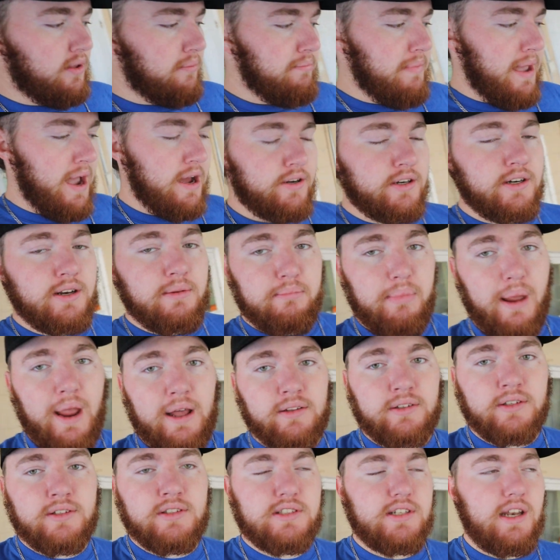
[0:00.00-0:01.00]
them mounted and
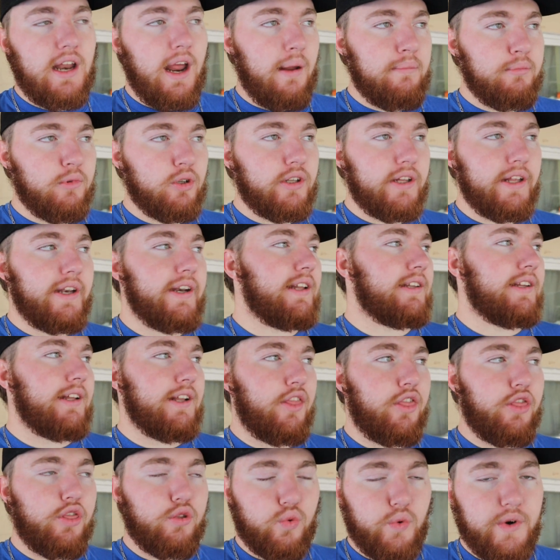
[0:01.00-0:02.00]
balanced, I'm looking at
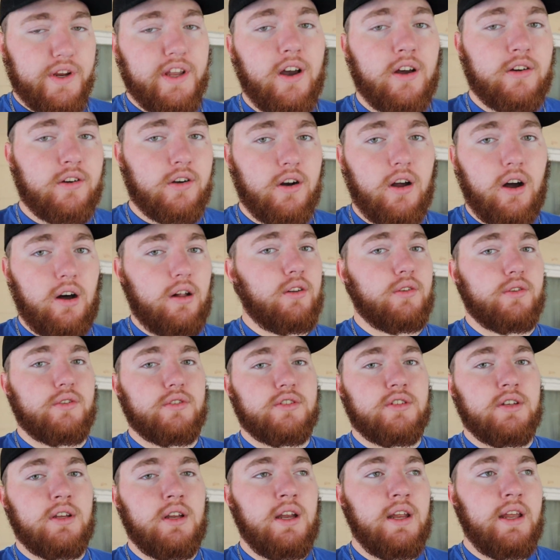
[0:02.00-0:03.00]
like
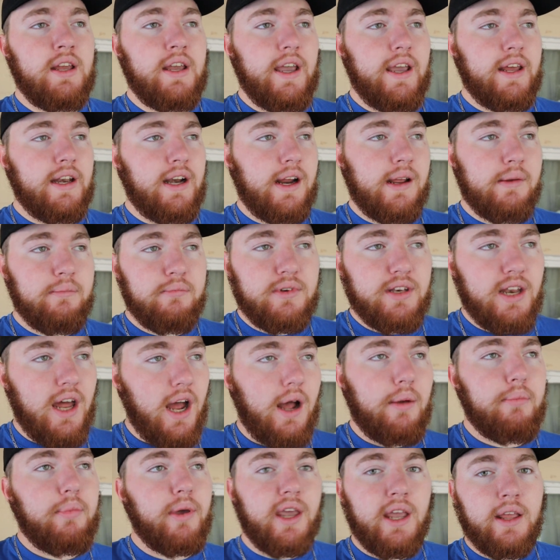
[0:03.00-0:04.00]
$300, and I'm
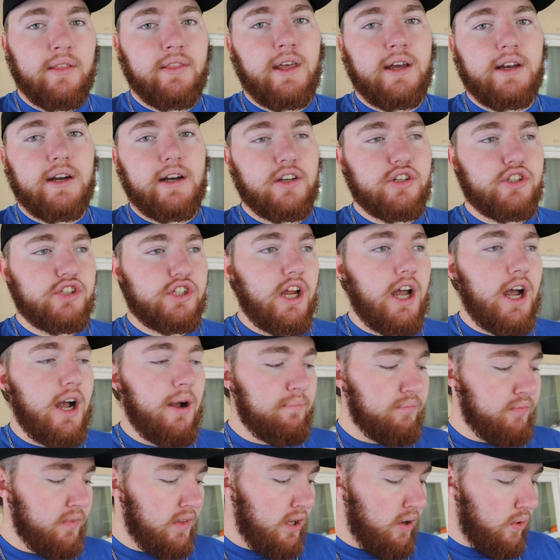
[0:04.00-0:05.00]
not paying that at a
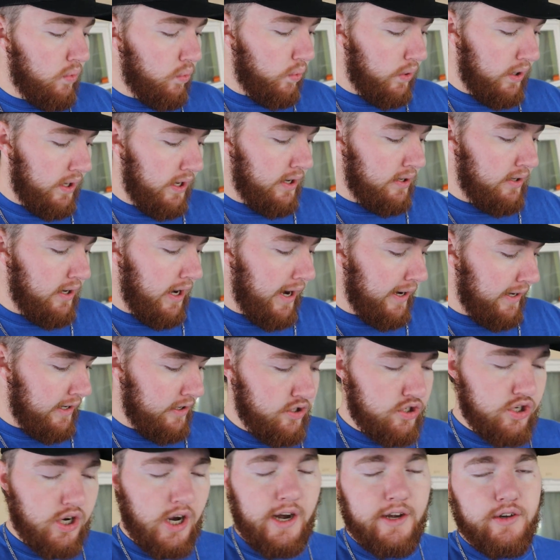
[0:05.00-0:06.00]
shop when I
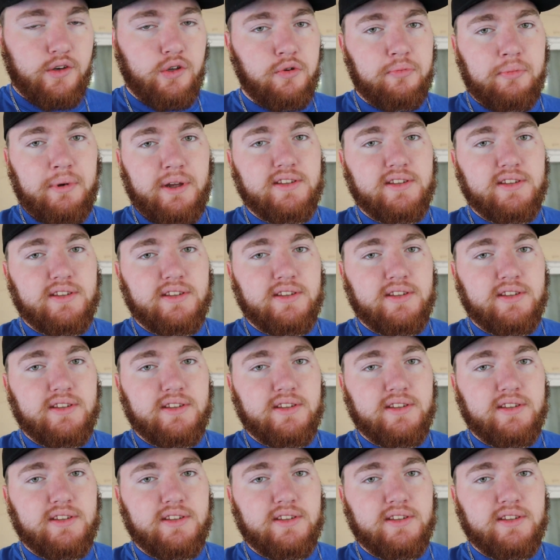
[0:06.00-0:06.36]
can try and do it